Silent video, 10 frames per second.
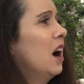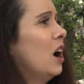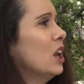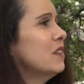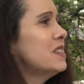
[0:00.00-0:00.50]

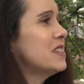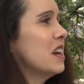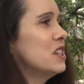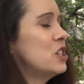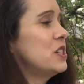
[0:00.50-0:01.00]
All of a
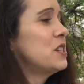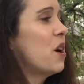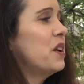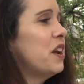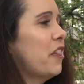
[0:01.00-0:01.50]
sudden, she
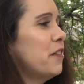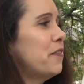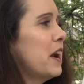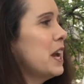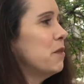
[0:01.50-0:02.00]
saw another
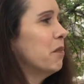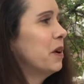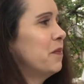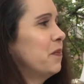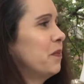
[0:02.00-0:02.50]
frame.
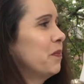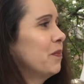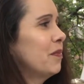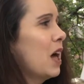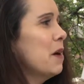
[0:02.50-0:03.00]

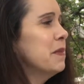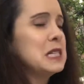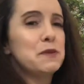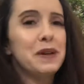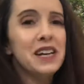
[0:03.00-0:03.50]
"I
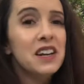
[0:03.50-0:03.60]
must be in